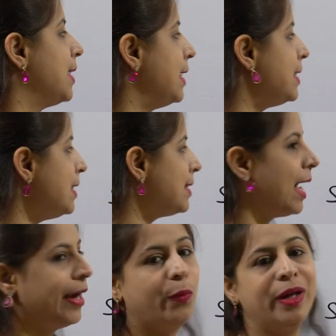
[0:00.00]
is A C
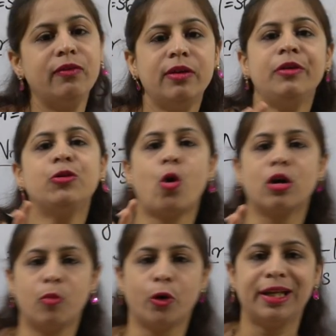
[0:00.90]
side, whenever we
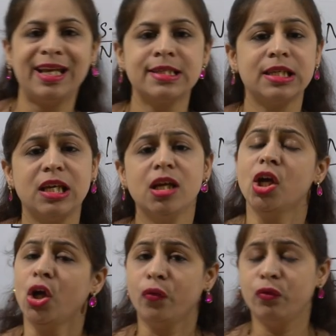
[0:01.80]
talk about A C,
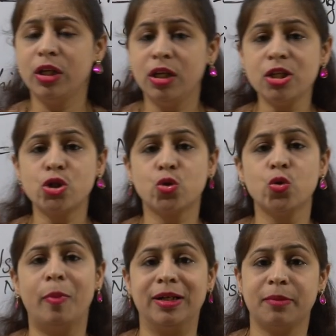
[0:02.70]
we need
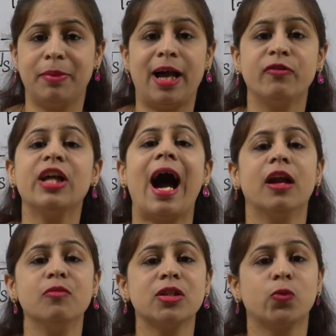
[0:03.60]
to multiply with the
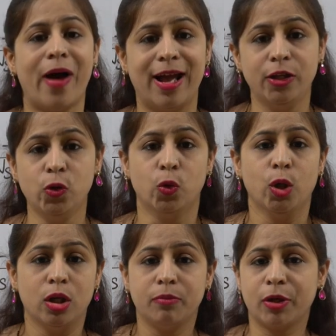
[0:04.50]
R M S value,
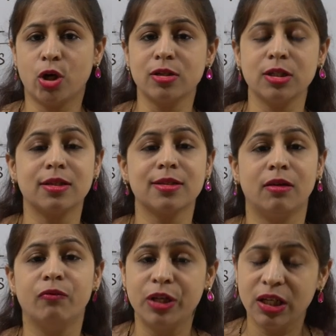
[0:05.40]
because it is
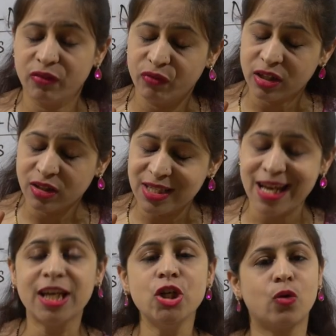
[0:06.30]
a we, we
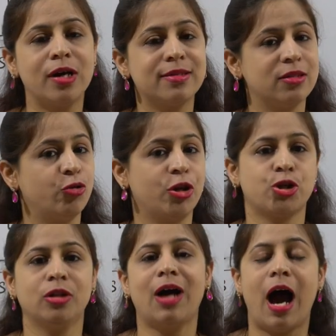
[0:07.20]
take into
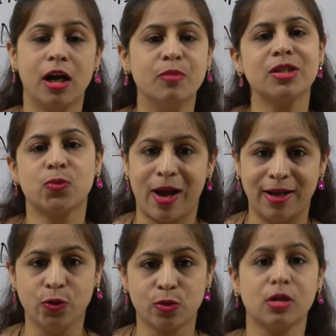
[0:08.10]
consideration the R M S
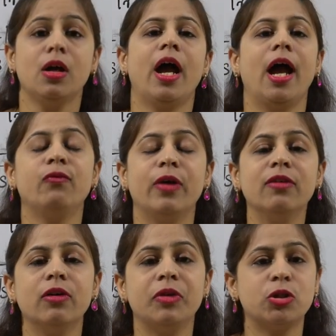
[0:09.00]
values, and
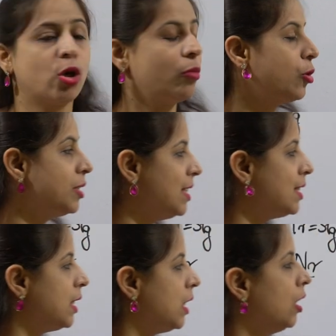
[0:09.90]
whenever we talk about D
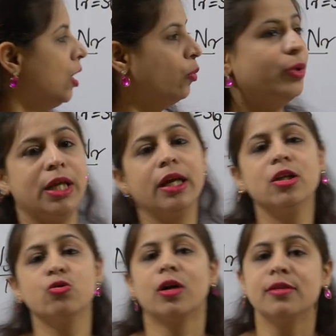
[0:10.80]
C, we take
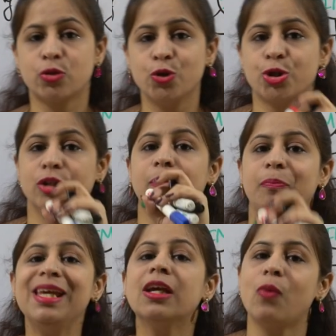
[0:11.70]
into consideration the
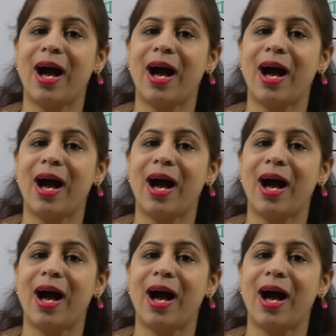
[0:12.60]
peak